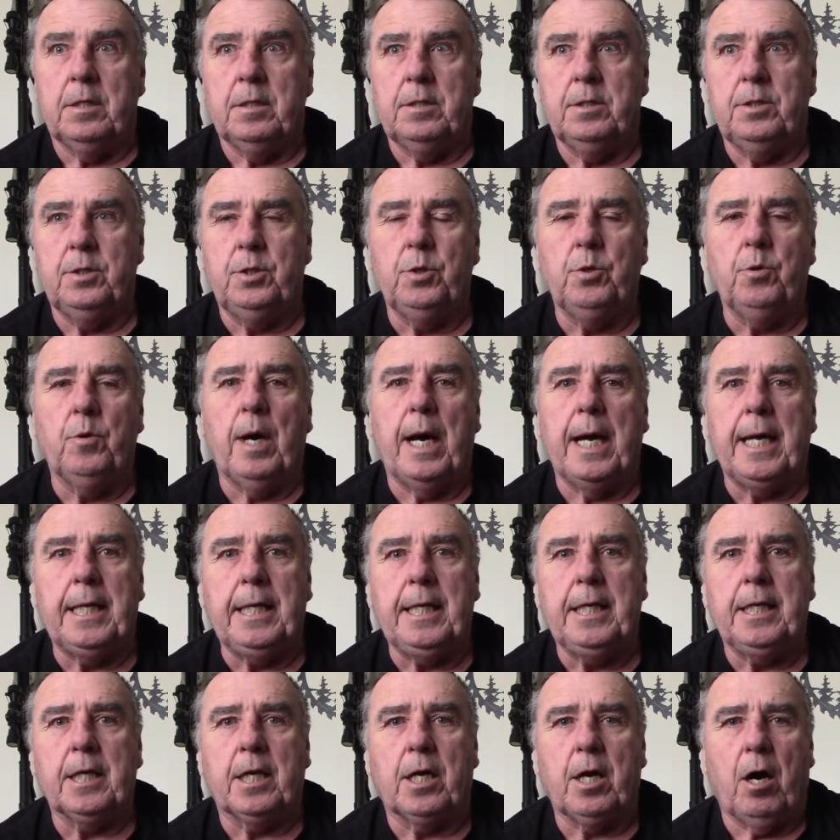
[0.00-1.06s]
do I
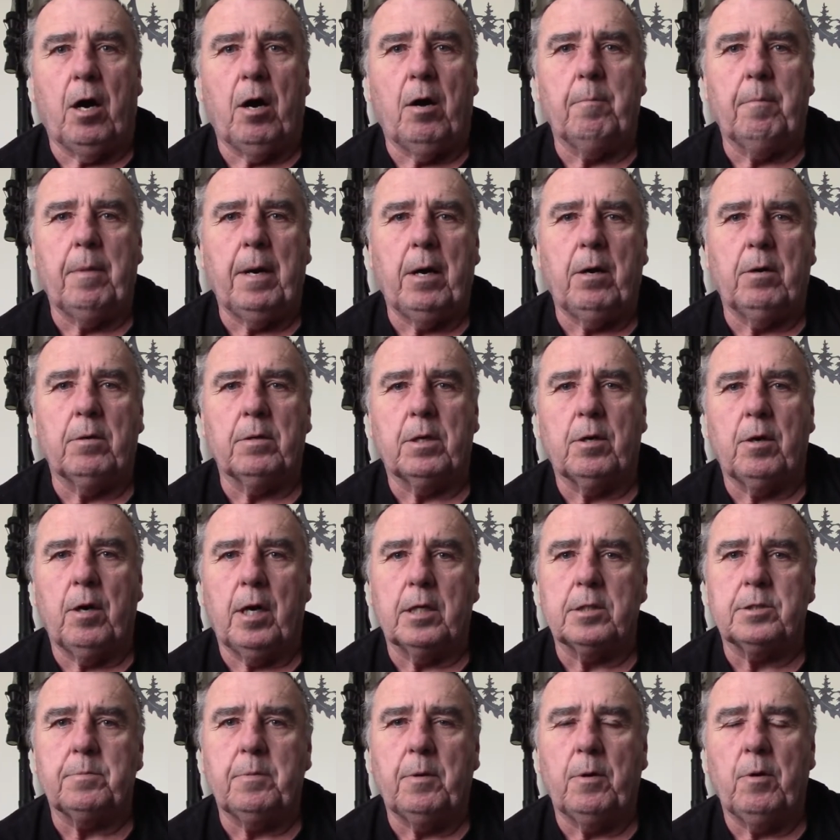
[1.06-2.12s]
need a compound
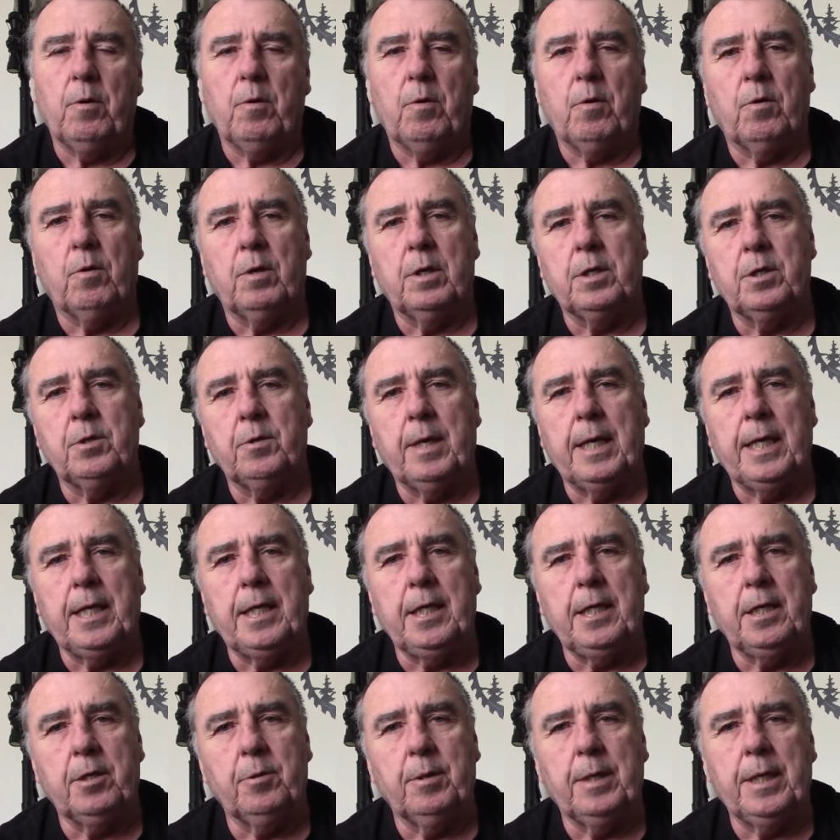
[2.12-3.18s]
crossbow or do I
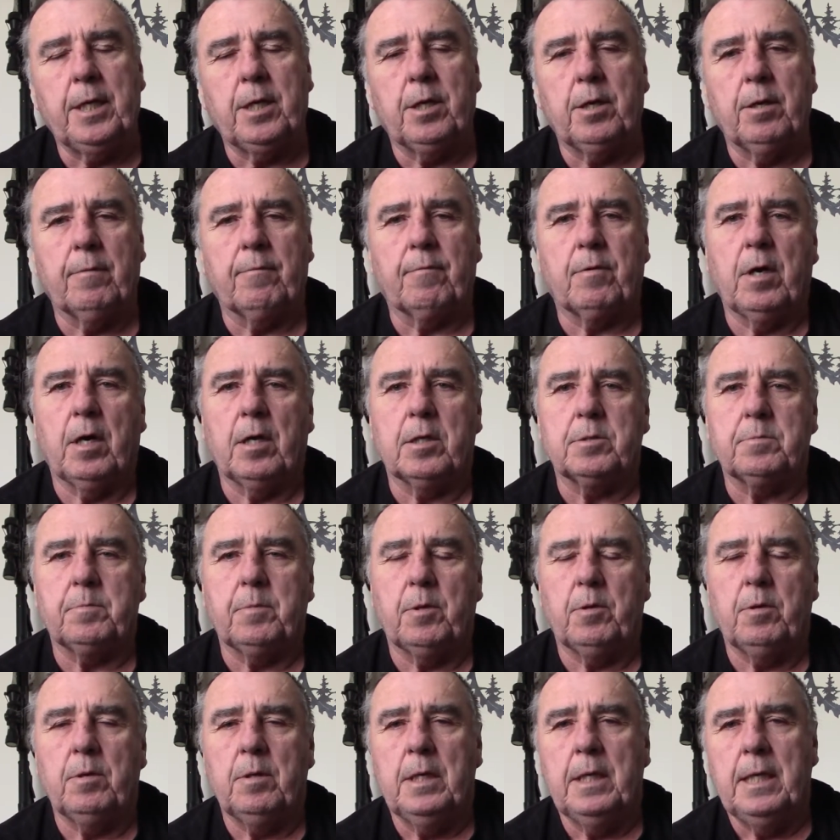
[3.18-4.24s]
need a recurve crossbow?